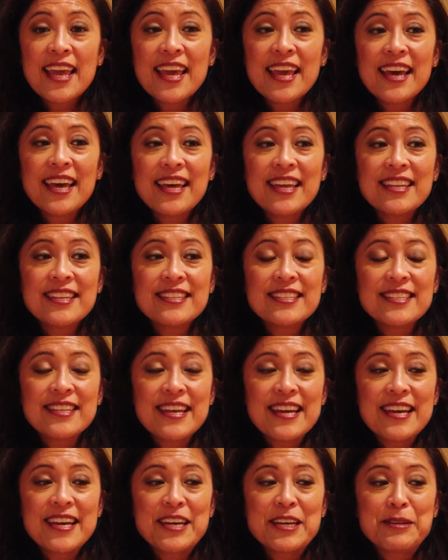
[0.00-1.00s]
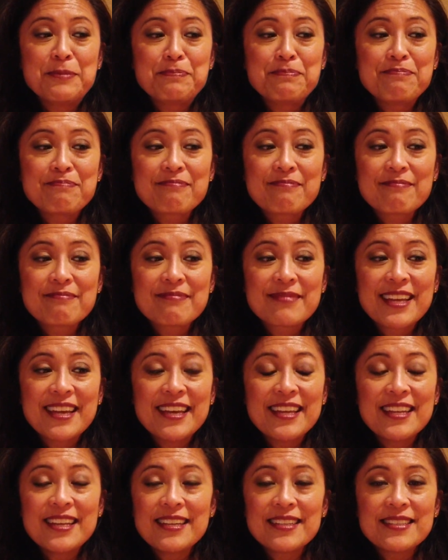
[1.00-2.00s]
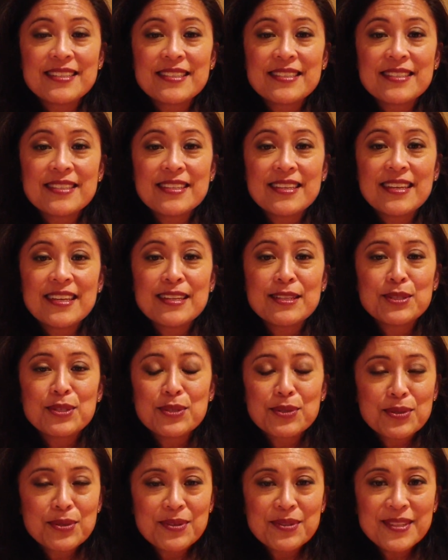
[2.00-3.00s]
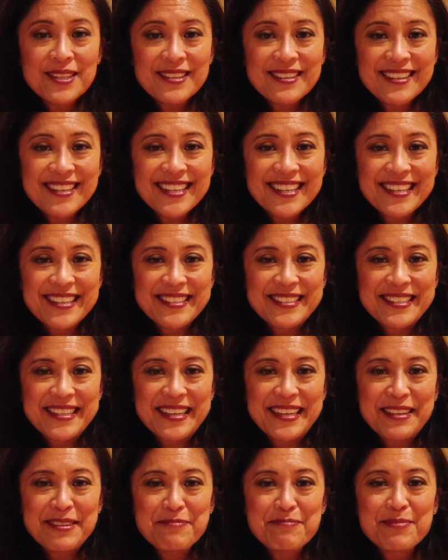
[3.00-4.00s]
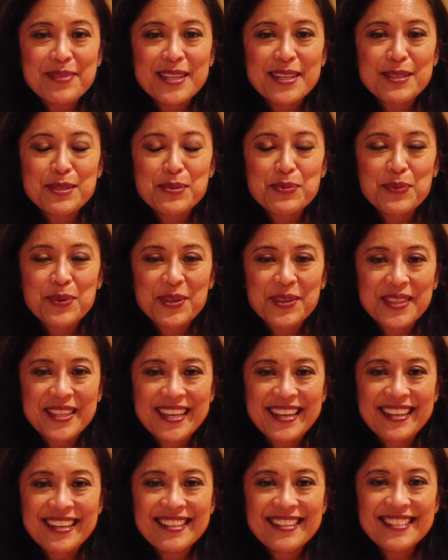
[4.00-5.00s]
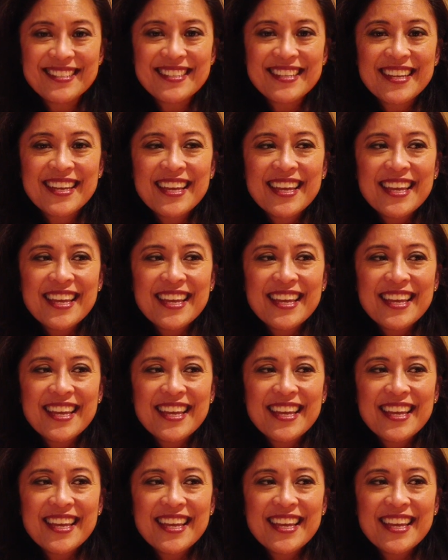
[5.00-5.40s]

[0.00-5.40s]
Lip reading: And it's truly not easy, but it's worth it